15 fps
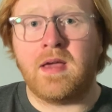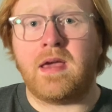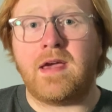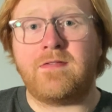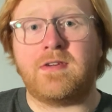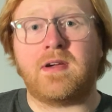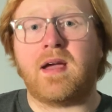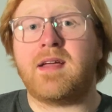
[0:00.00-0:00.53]

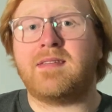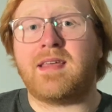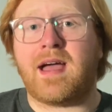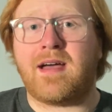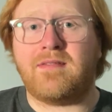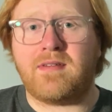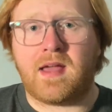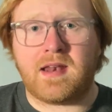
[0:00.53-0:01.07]
If you guys
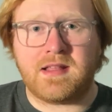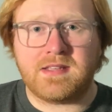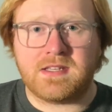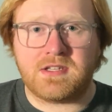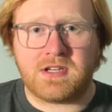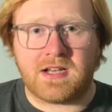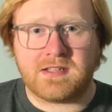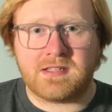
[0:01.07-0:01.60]
have any
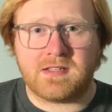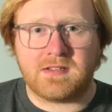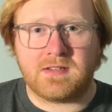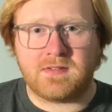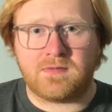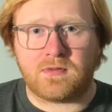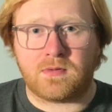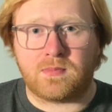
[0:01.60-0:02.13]
suggestions
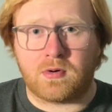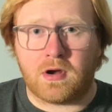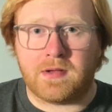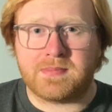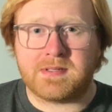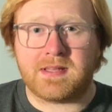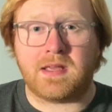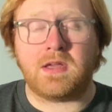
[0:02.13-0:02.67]
for
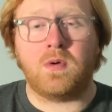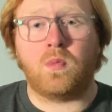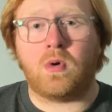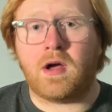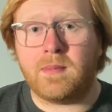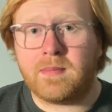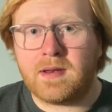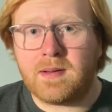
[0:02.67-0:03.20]
props that you
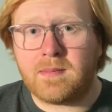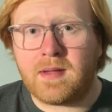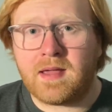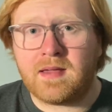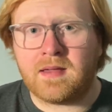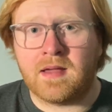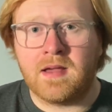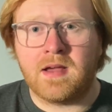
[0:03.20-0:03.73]
want me to
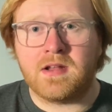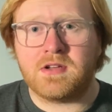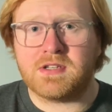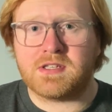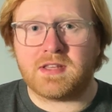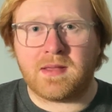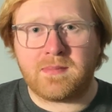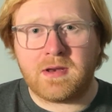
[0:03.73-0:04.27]
make,
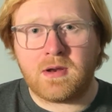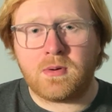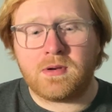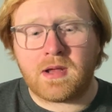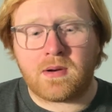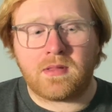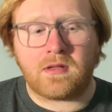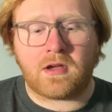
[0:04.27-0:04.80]
just let me know
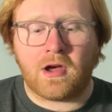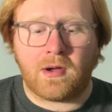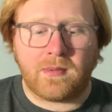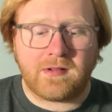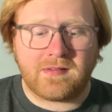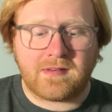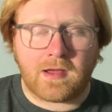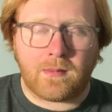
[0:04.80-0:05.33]
down in the
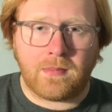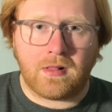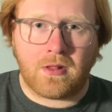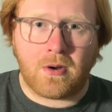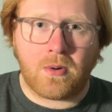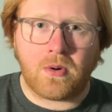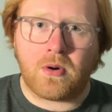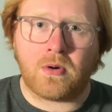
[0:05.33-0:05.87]
comments down
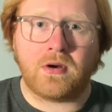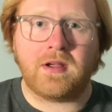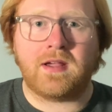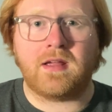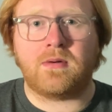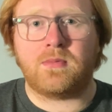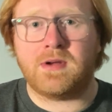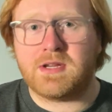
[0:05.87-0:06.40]
below, or you
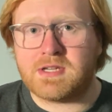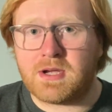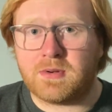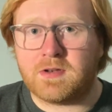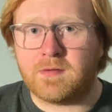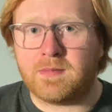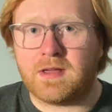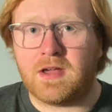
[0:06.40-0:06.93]
can reach out
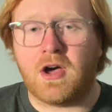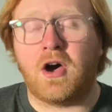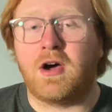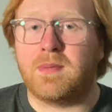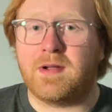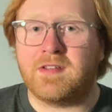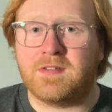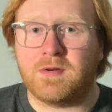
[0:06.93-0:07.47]
to me on
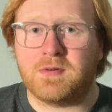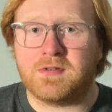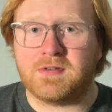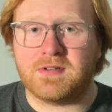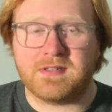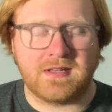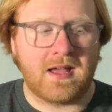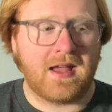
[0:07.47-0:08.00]
my
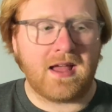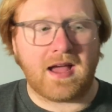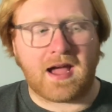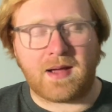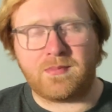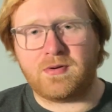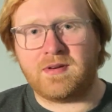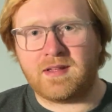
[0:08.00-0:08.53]
socials.
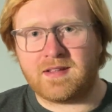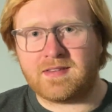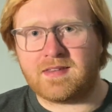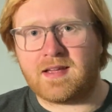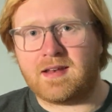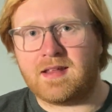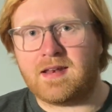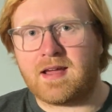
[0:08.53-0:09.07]
I'm pretty
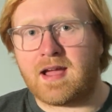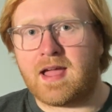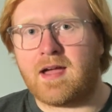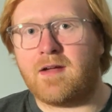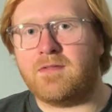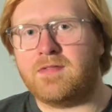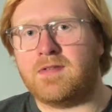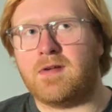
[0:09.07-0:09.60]
excited. I
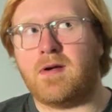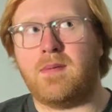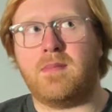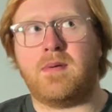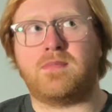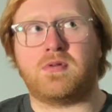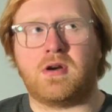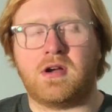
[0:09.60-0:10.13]
have some
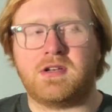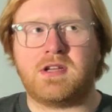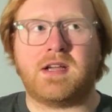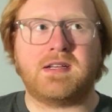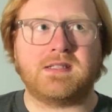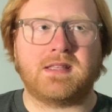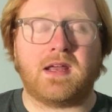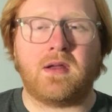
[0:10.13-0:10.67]

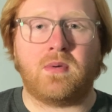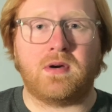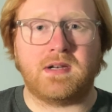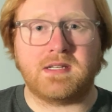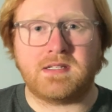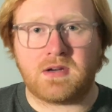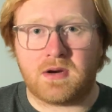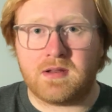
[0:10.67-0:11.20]
projects that I want
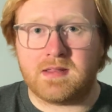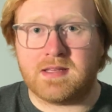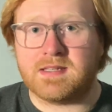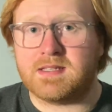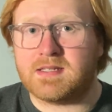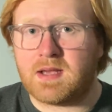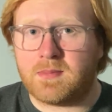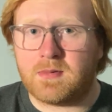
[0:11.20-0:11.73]
to start this
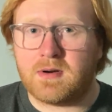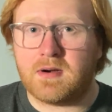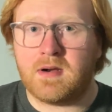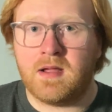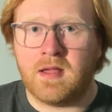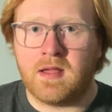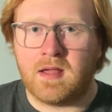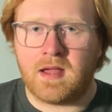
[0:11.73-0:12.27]
summer.
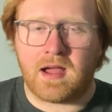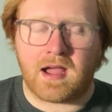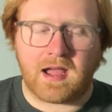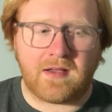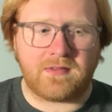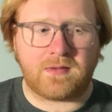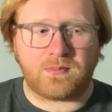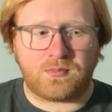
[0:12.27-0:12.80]
I
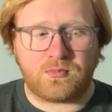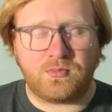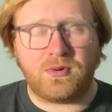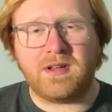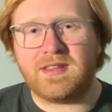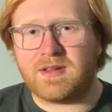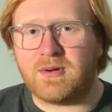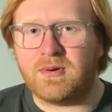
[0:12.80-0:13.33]
have some
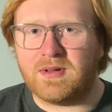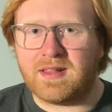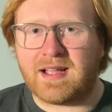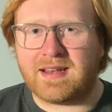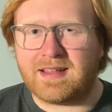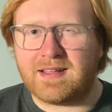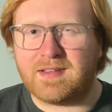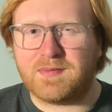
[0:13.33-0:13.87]
really cool
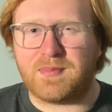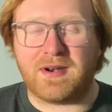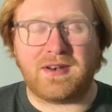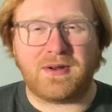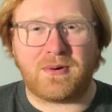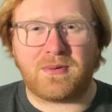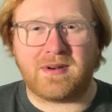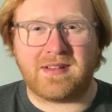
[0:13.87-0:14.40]
ideas, but I
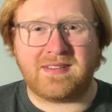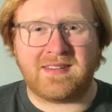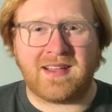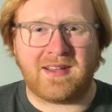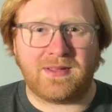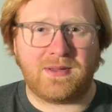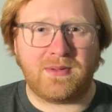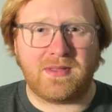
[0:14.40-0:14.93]
don't want to
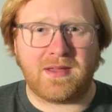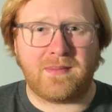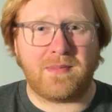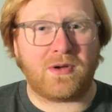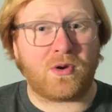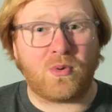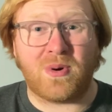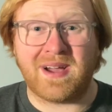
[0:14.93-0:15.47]
tell you them
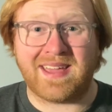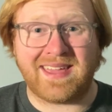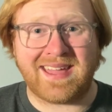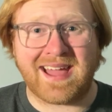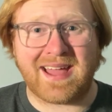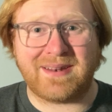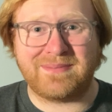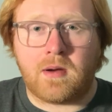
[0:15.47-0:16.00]
quite
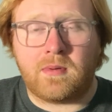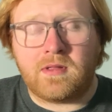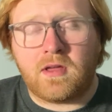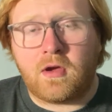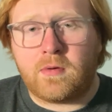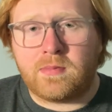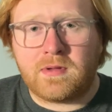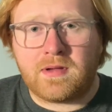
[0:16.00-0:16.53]
yet. I really
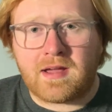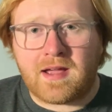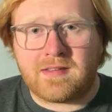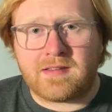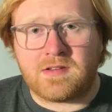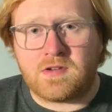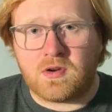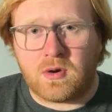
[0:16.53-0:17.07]
hope you guys
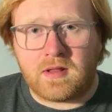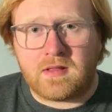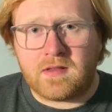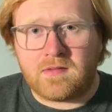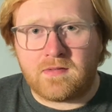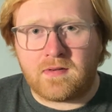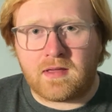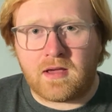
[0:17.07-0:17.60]
enjoyed
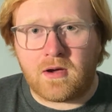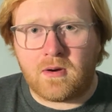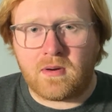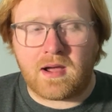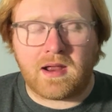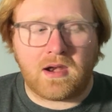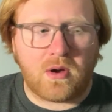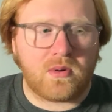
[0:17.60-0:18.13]
this video.
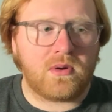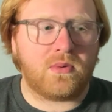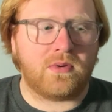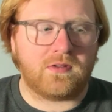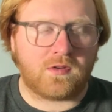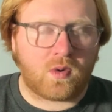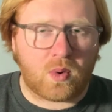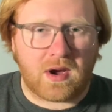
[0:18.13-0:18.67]
I know it was
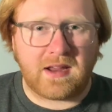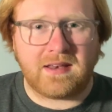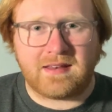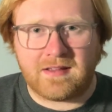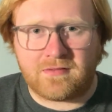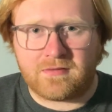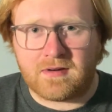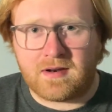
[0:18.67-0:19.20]
quite
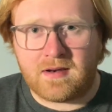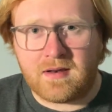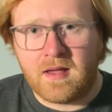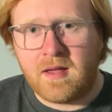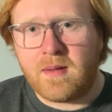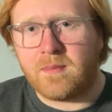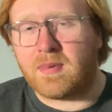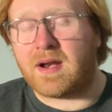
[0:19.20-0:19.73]
different,
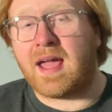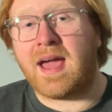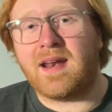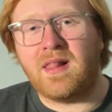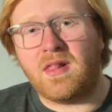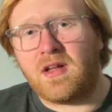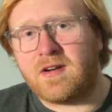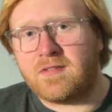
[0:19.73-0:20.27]
but I had a
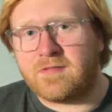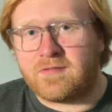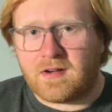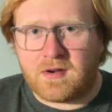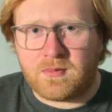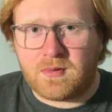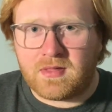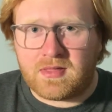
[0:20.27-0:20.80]
lot of
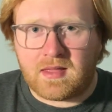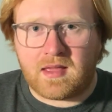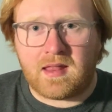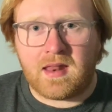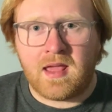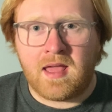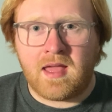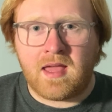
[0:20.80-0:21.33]
fun with it.